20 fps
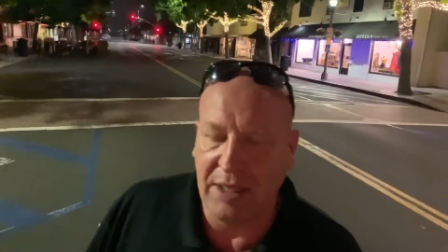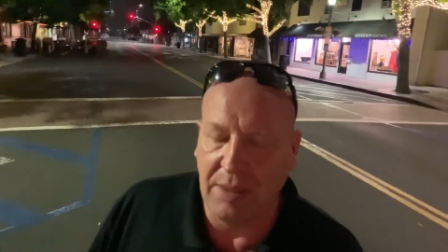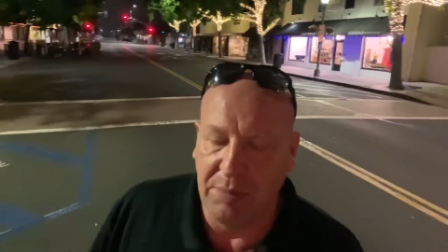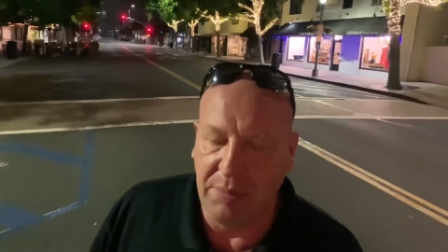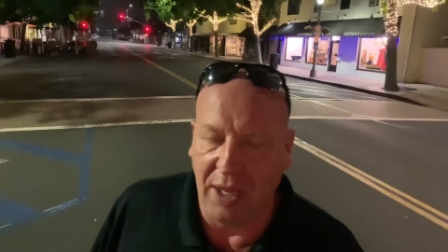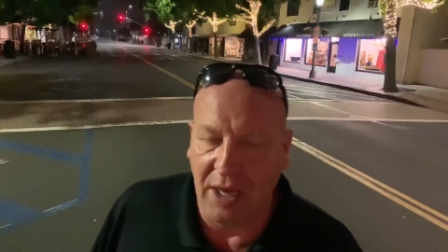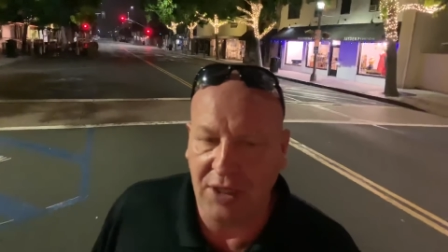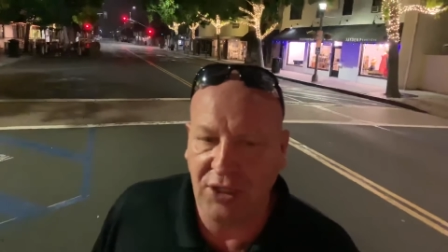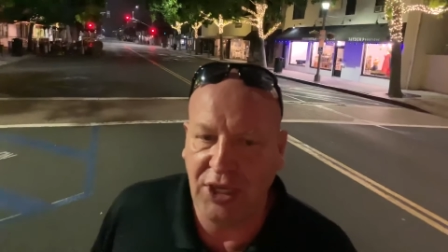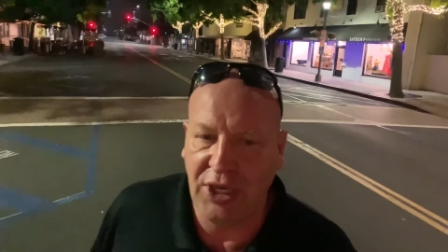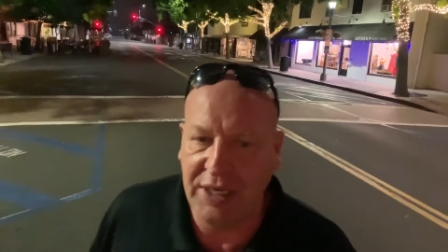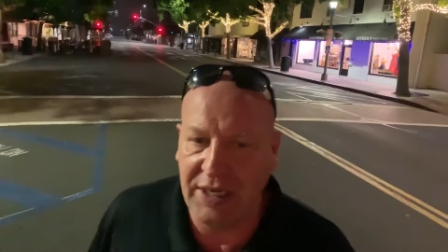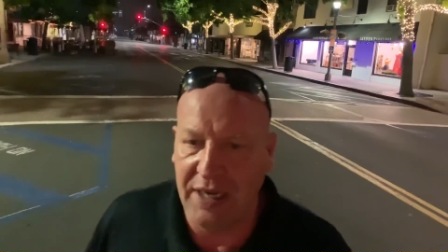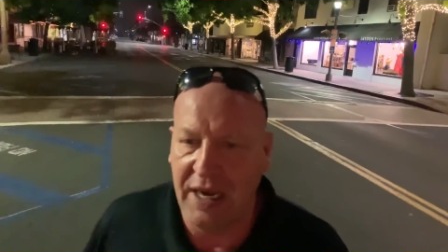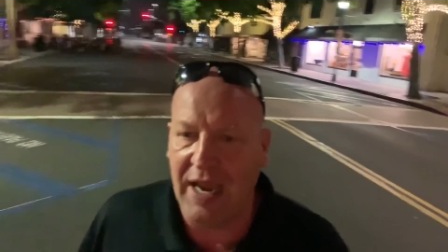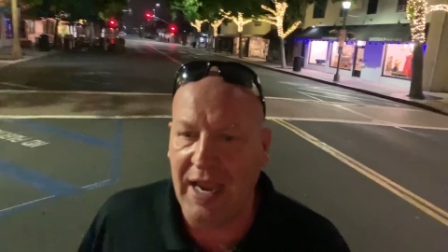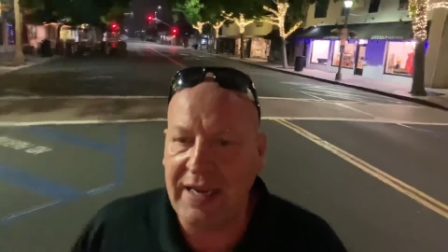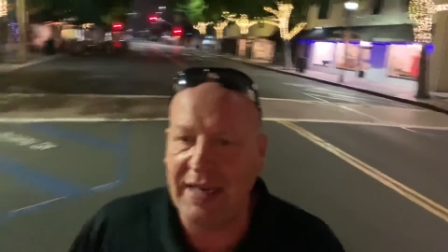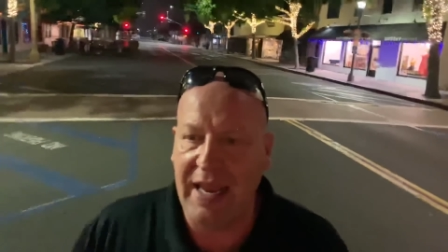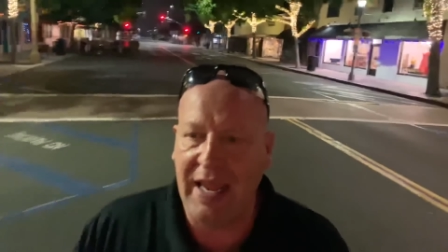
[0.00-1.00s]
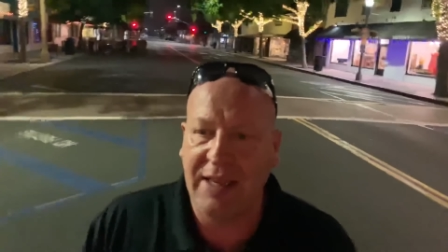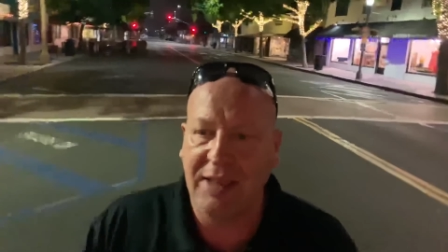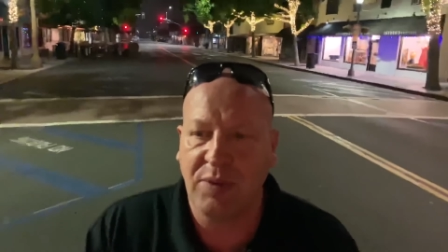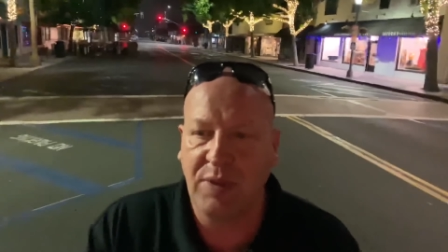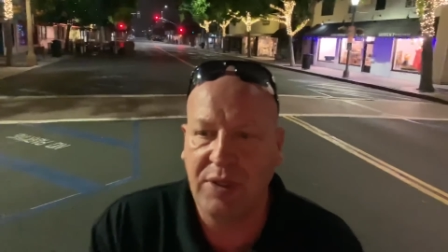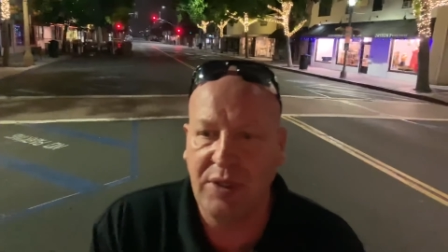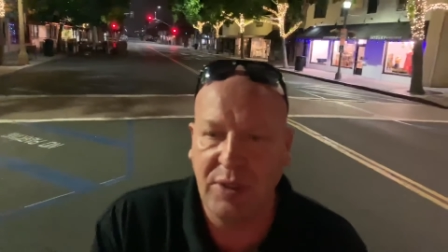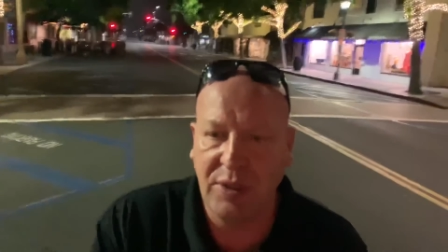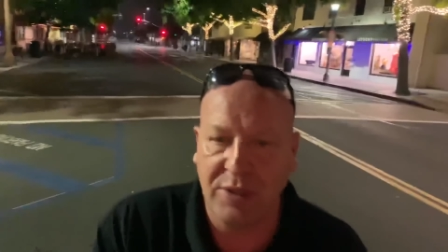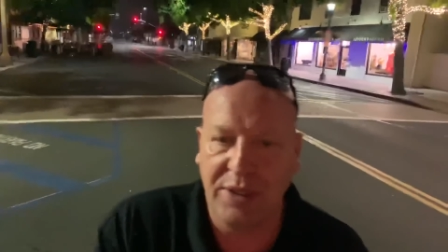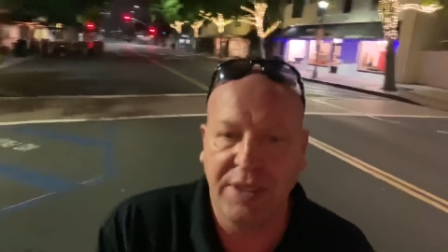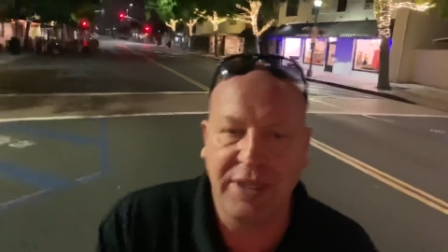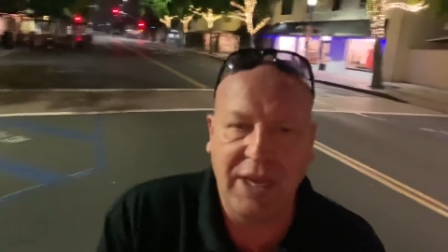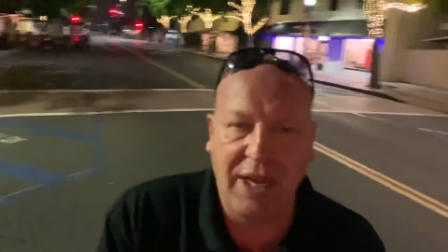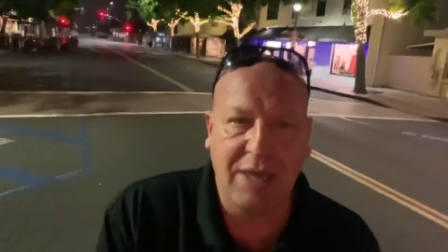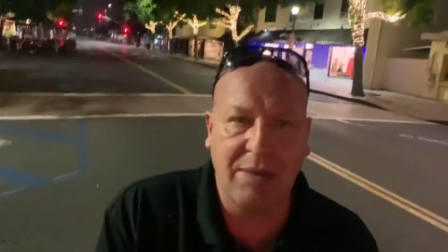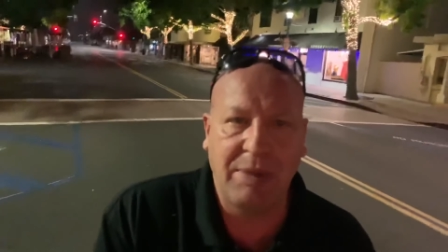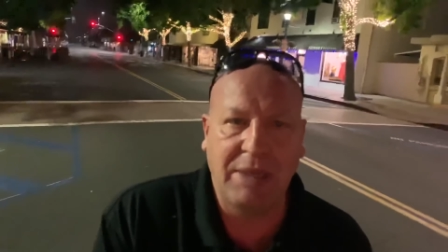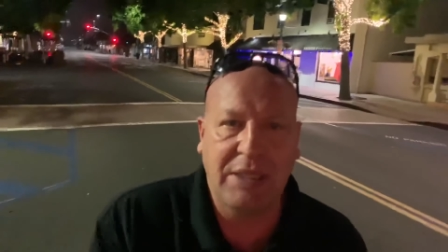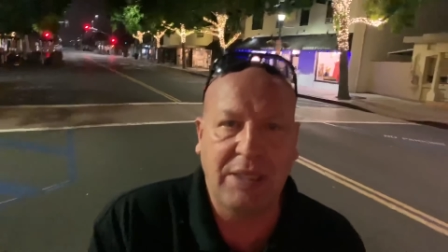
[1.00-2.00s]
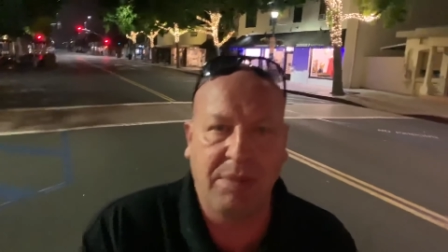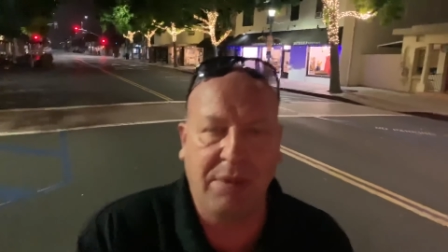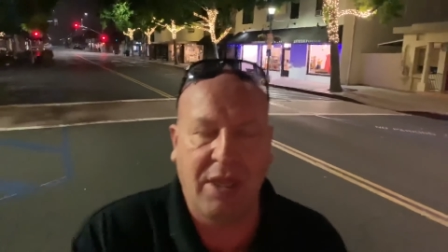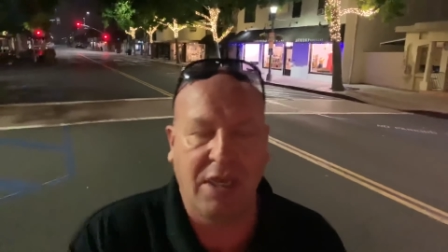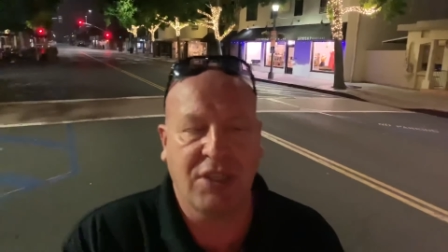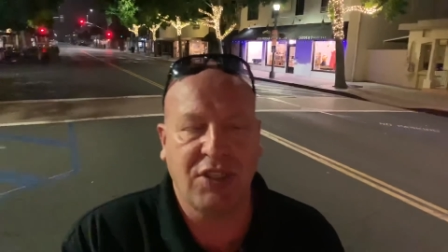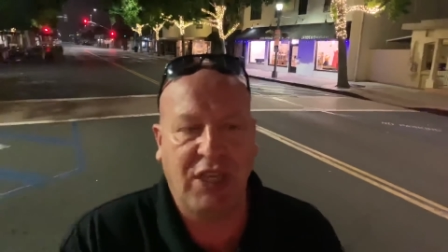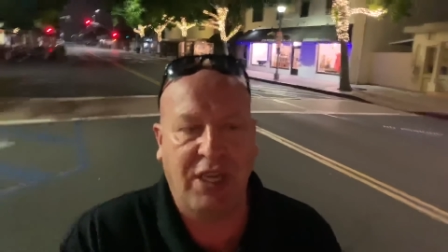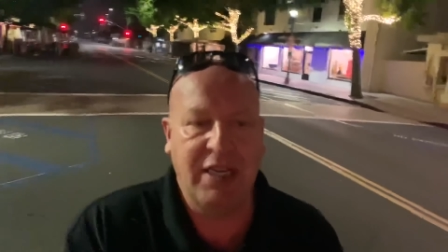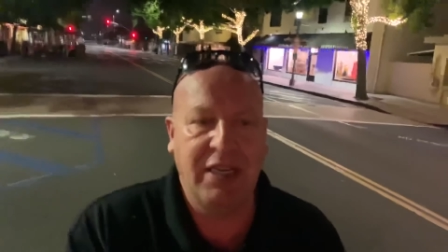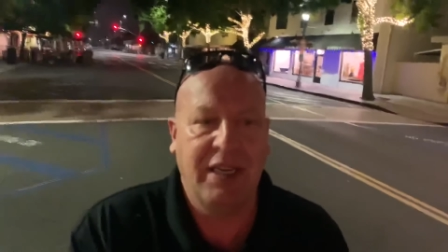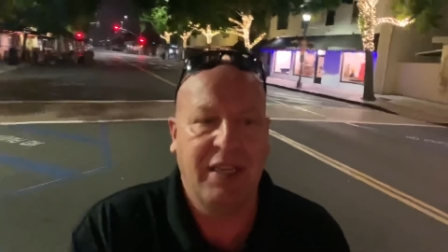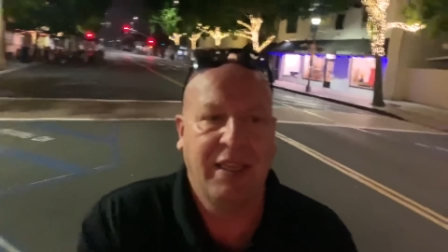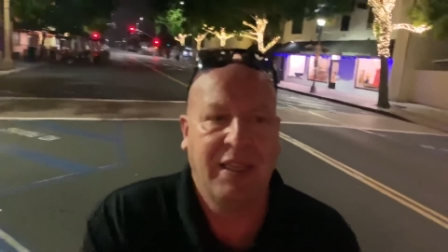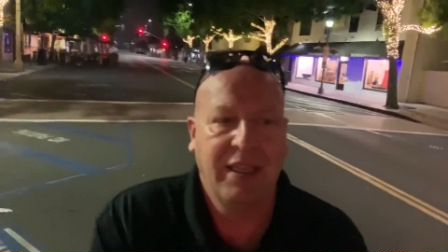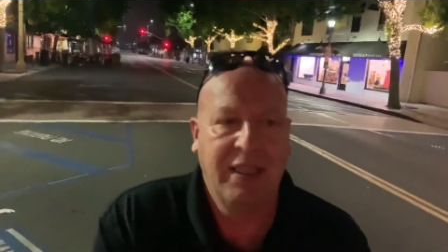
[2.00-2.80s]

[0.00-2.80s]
the blockchain tonight, as we usually talk about the blockchain.